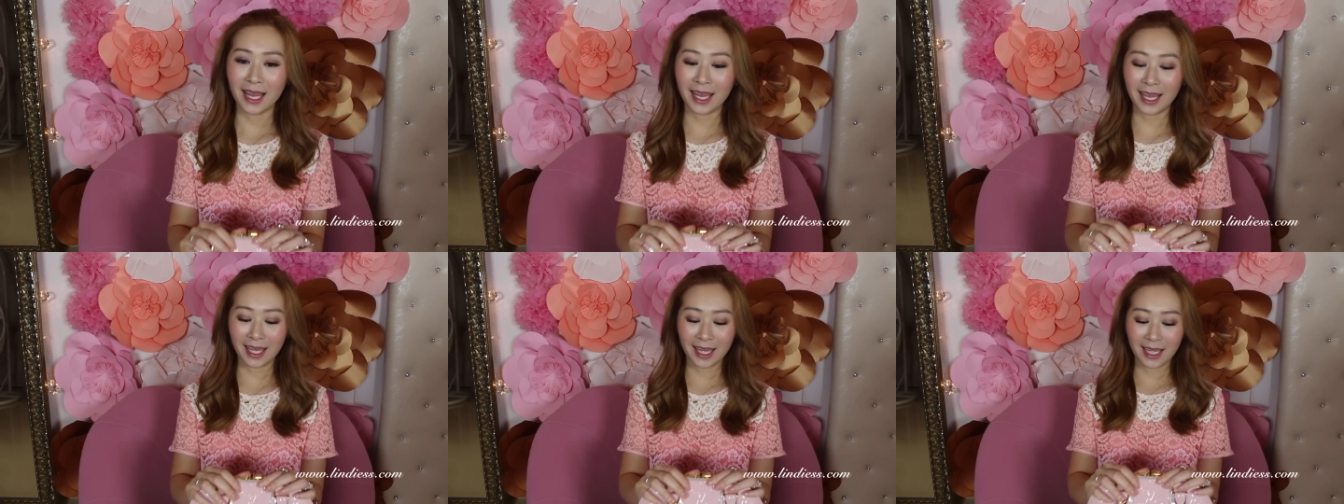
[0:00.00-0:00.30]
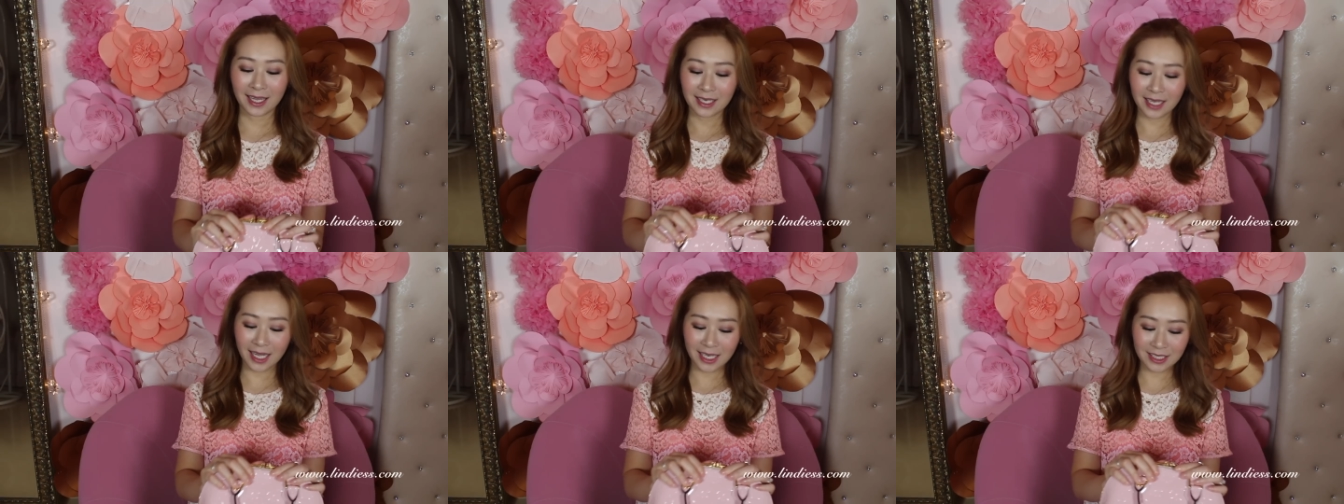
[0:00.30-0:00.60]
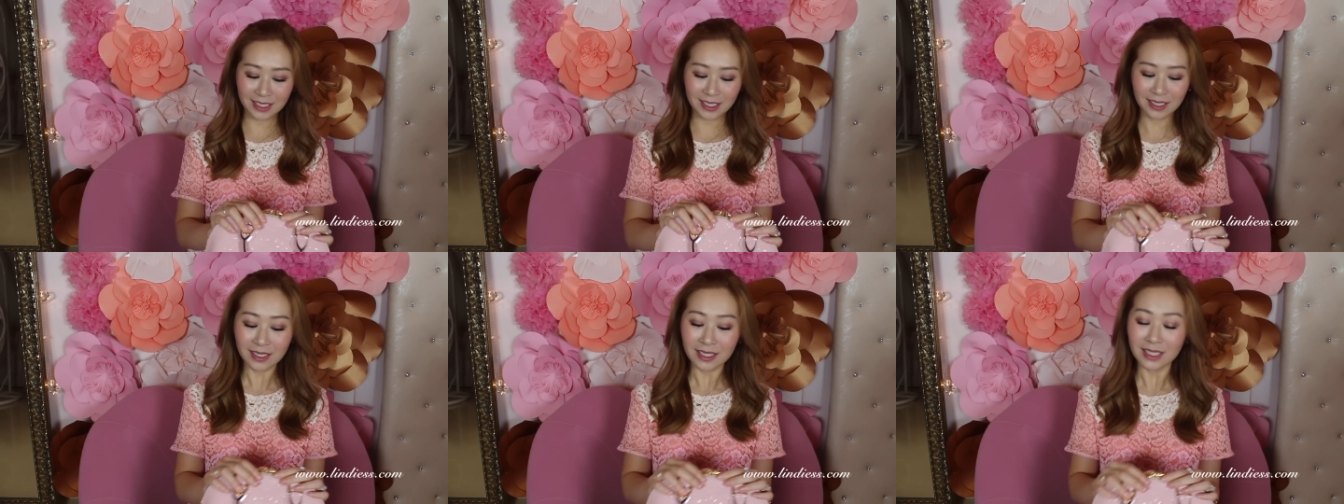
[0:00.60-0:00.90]
And
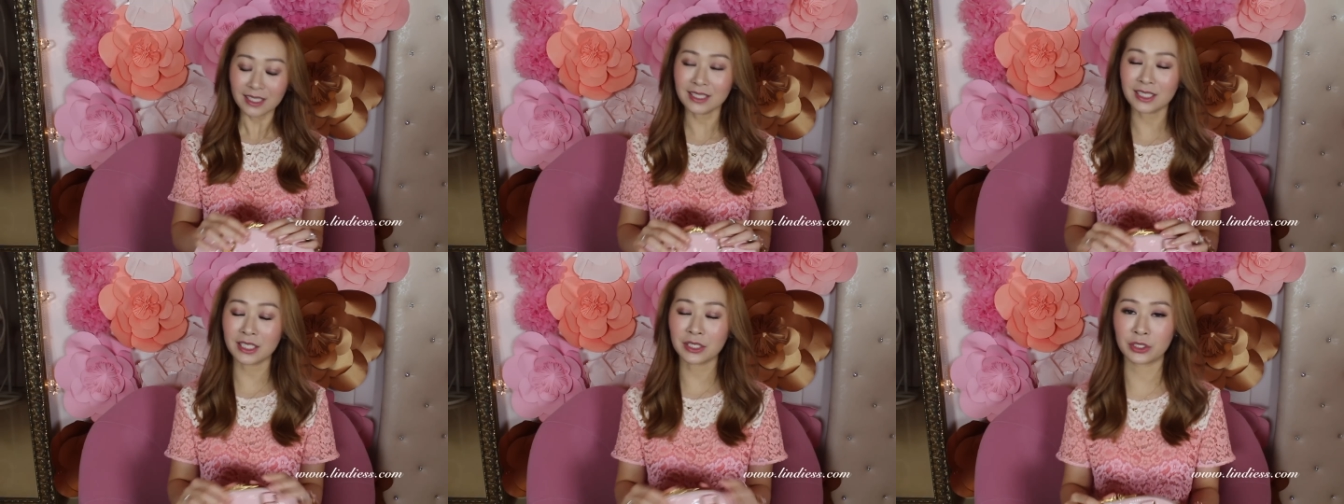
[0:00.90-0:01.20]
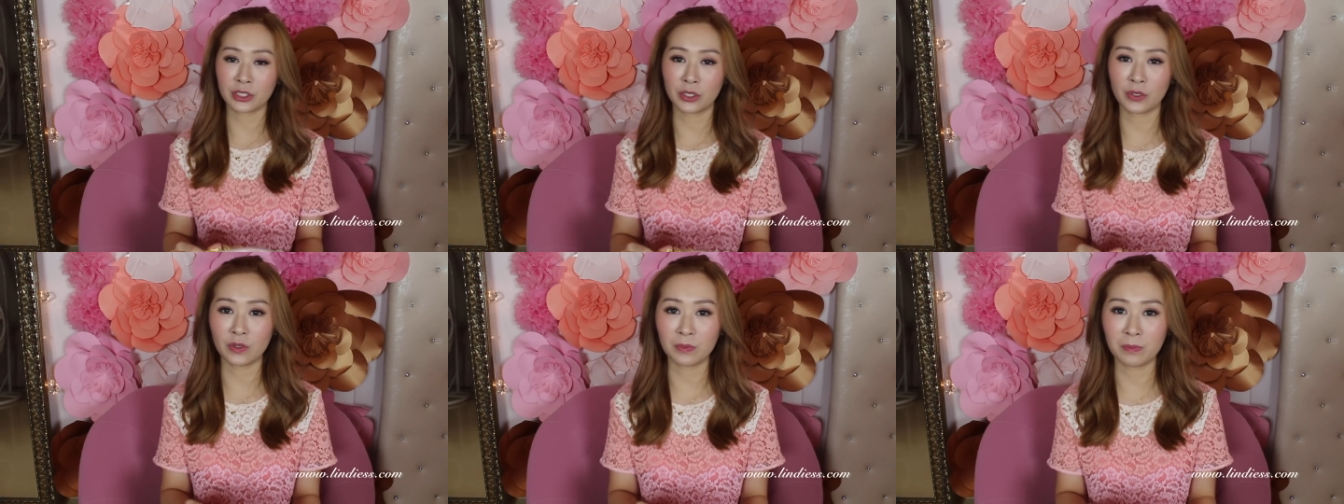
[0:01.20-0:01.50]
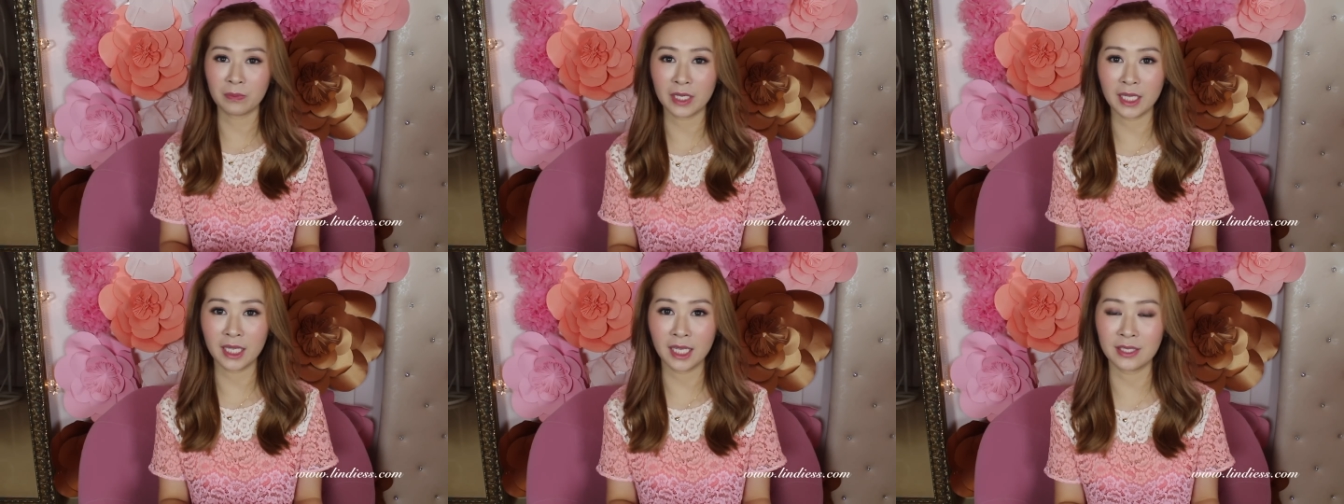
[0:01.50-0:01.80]
actually, she
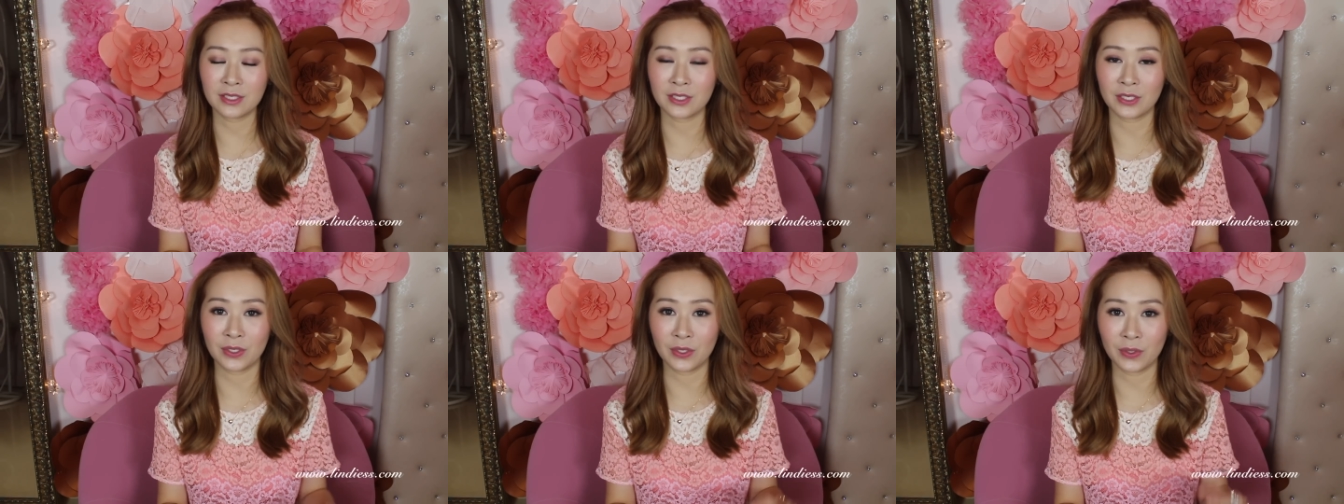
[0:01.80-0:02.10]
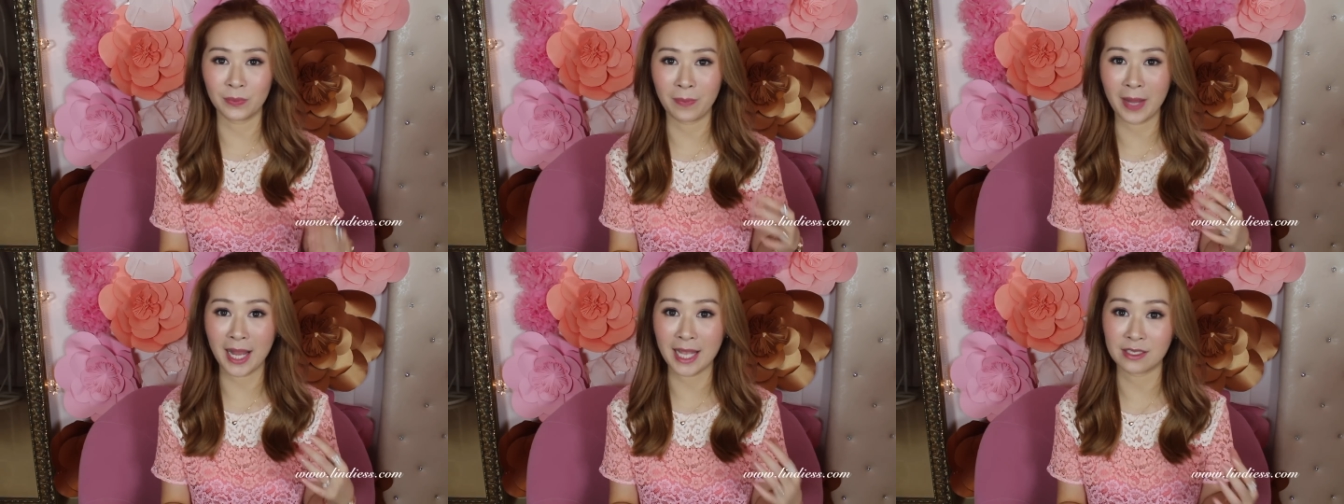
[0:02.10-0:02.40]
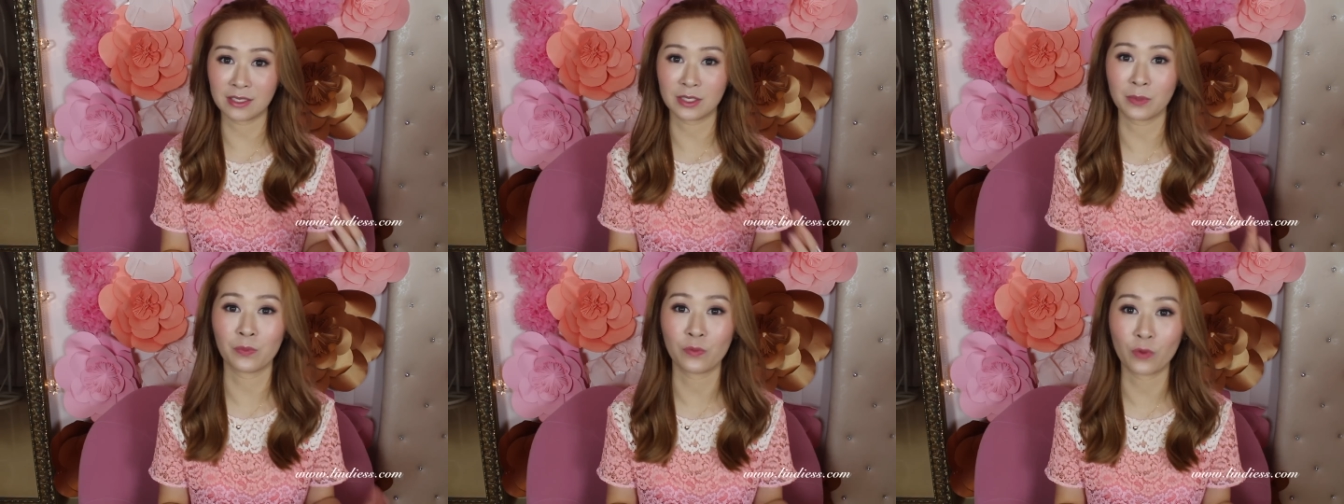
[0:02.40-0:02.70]
told me to
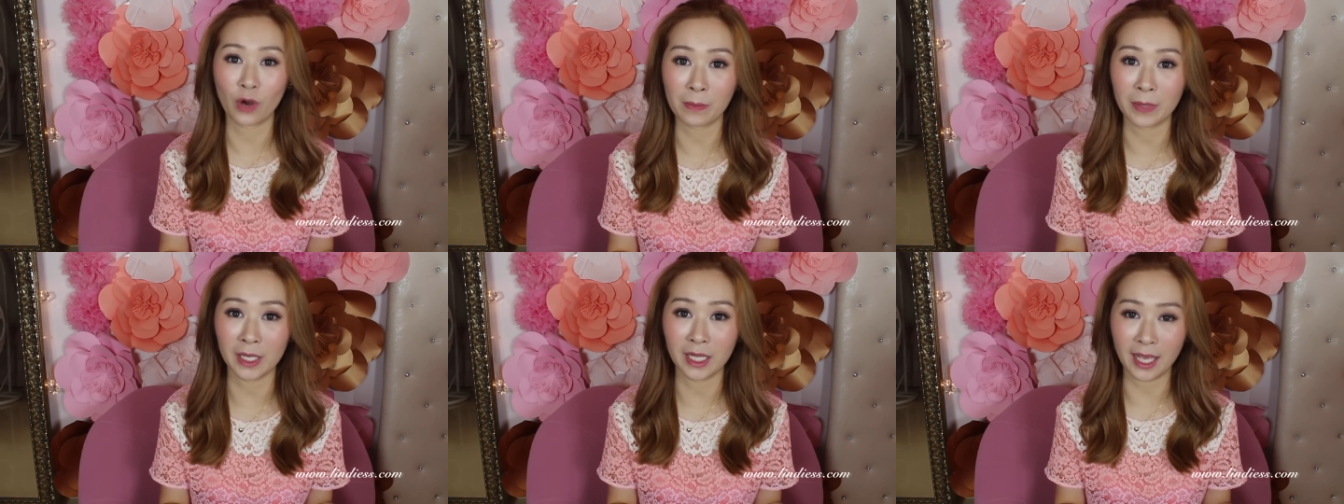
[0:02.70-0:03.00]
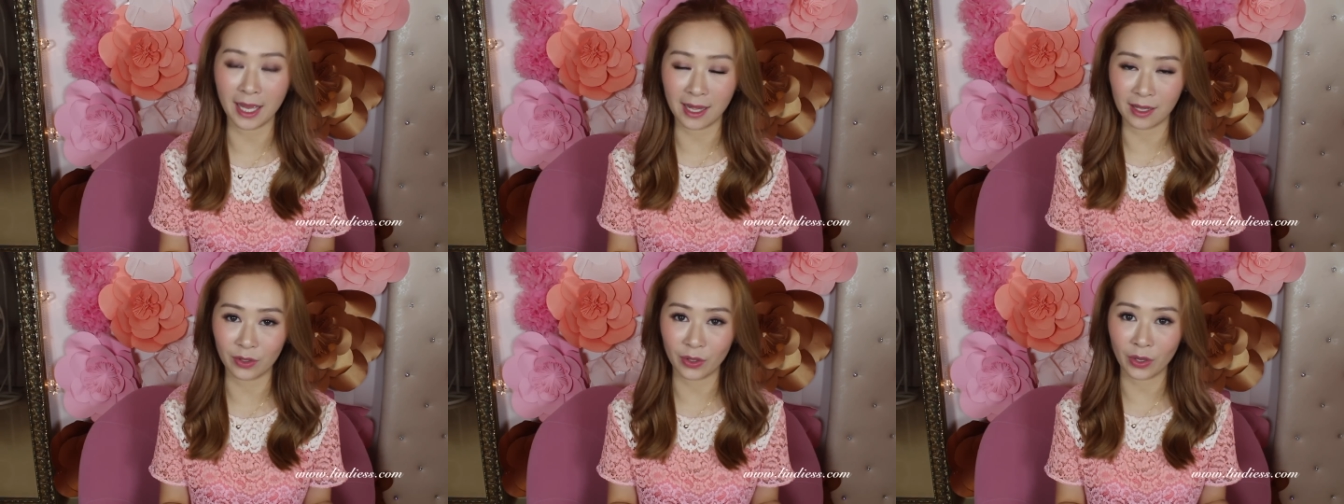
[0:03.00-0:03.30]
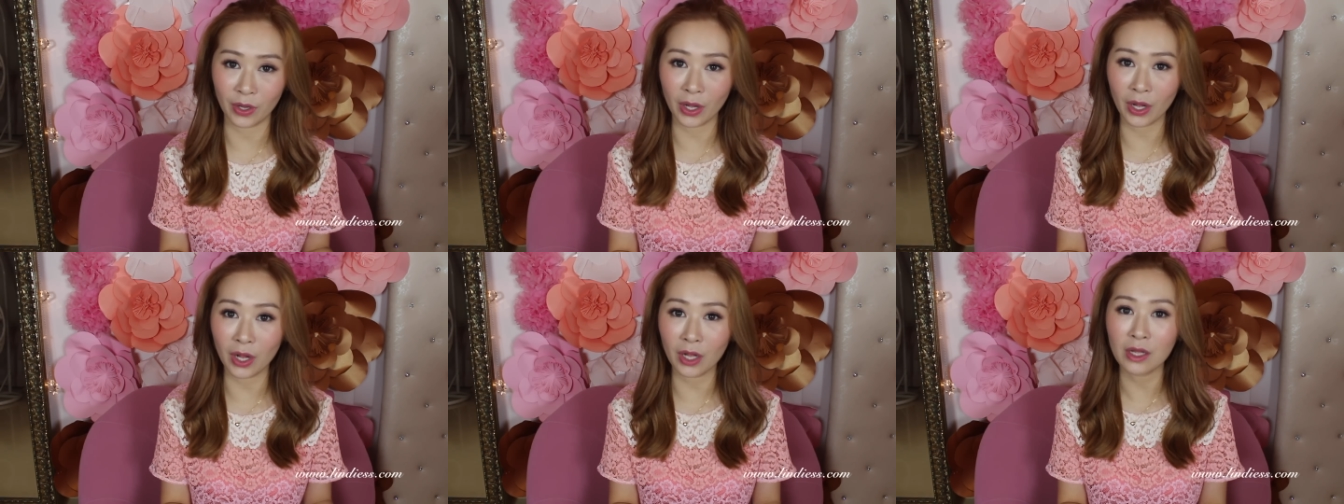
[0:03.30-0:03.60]
buy some rubbing
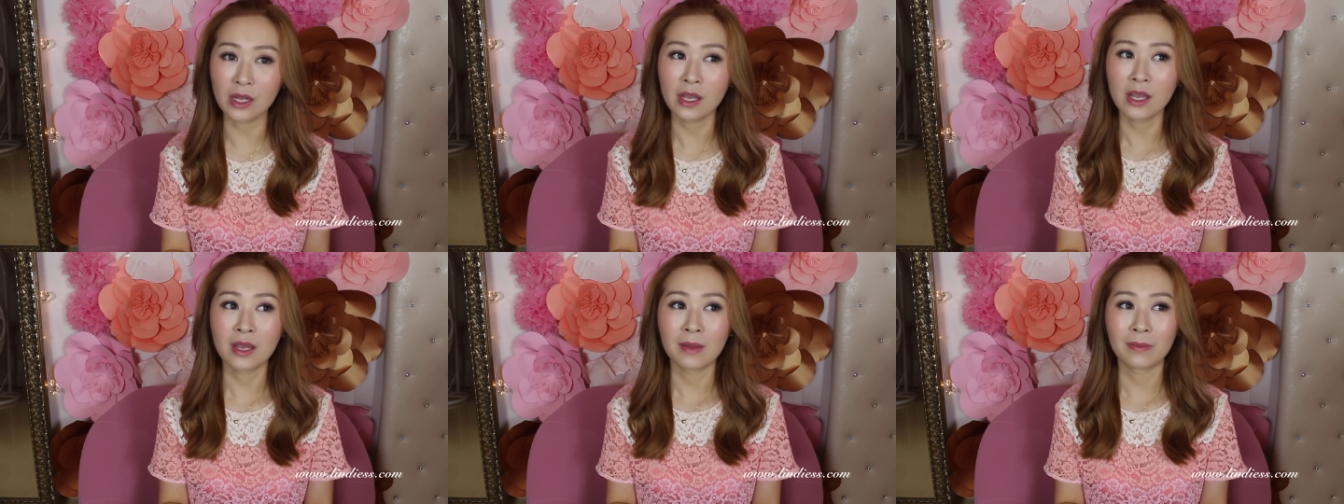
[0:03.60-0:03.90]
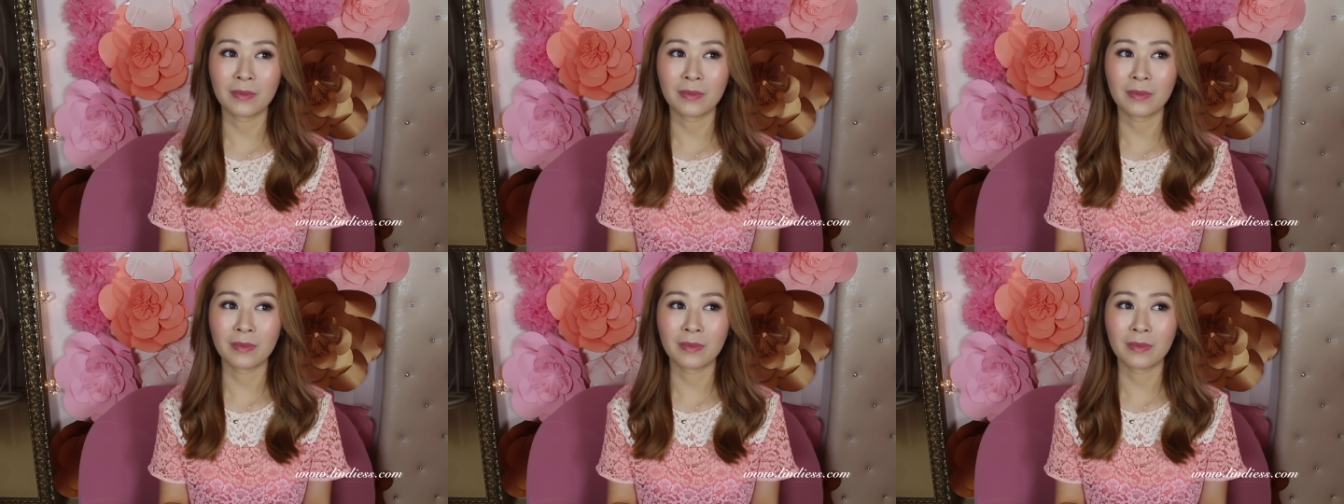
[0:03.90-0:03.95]
alcohol